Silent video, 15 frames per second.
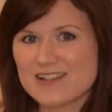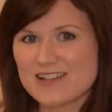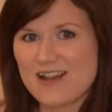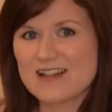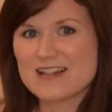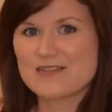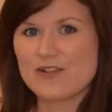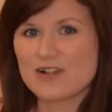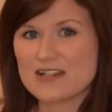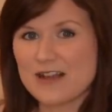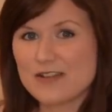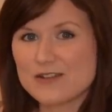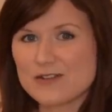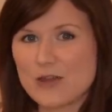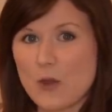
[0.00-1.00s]
the size of our
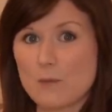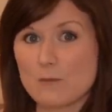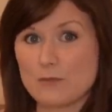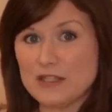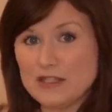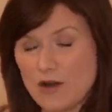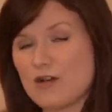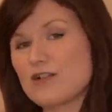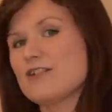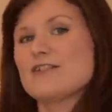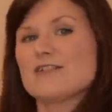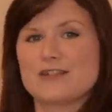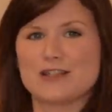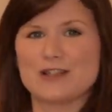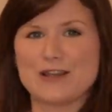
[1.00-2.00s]
telescope
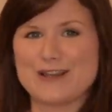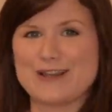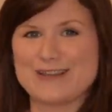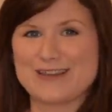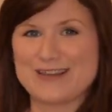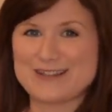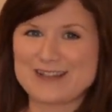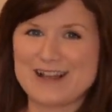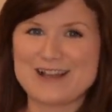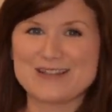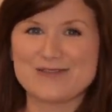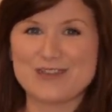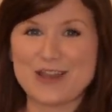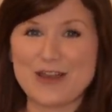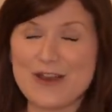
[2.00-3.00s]
beyond the
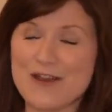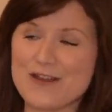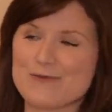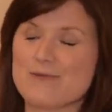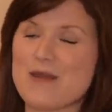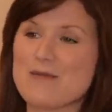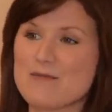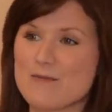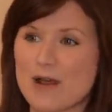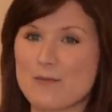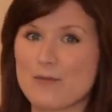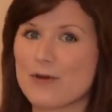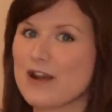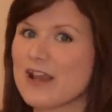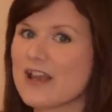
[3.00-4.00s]
size of the Earth, maybe
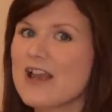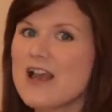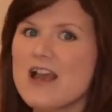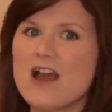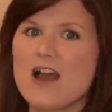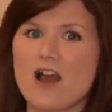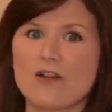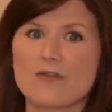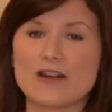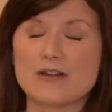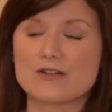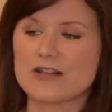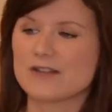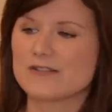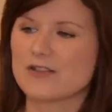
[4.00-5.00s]
by putting a
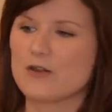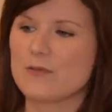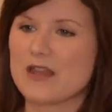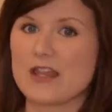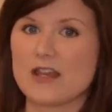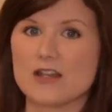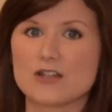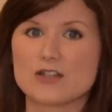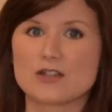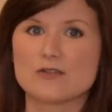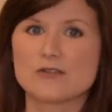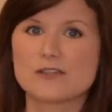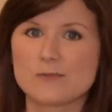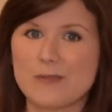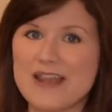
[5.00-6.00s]
radio telescope
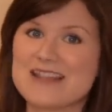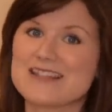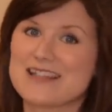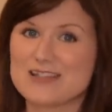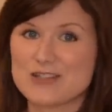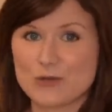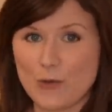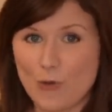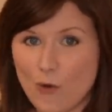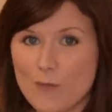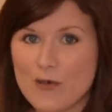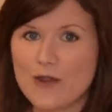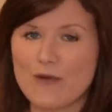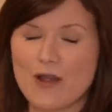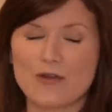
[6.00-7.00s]
into space, into
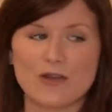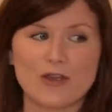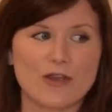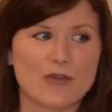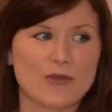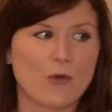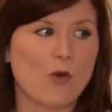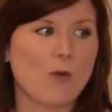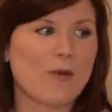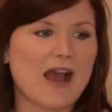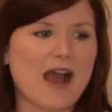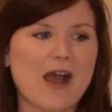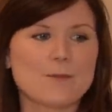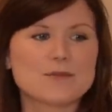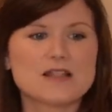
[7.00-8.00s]
orbit around Earth, or
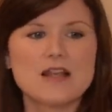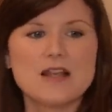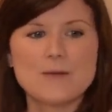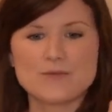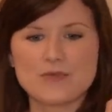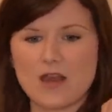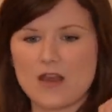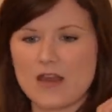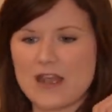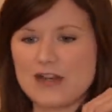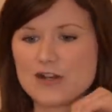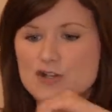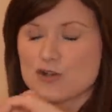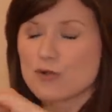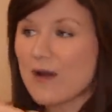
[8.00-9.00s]
perhaps
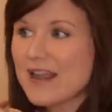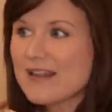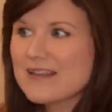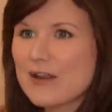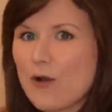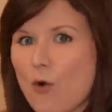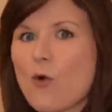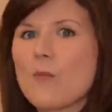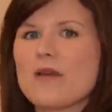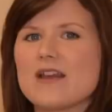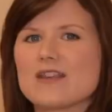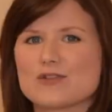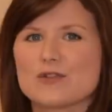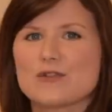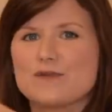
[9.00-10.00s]
in a trailing
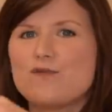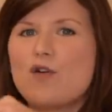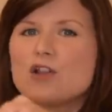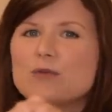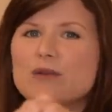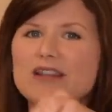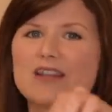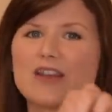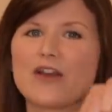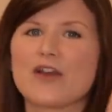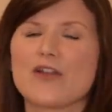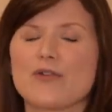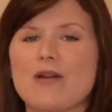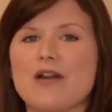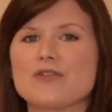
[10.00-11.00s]
orbit, sort of following the
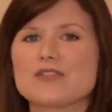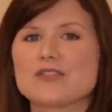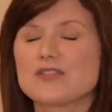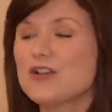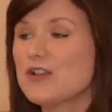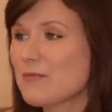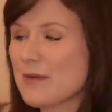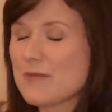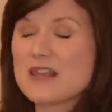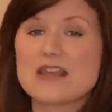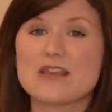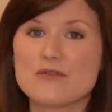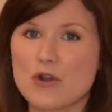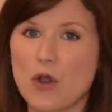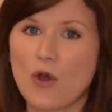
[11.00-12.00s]
Earth around the Sun, maybe
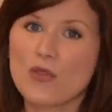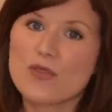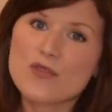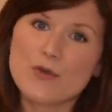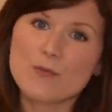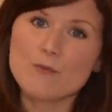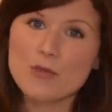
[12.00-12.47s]
even on the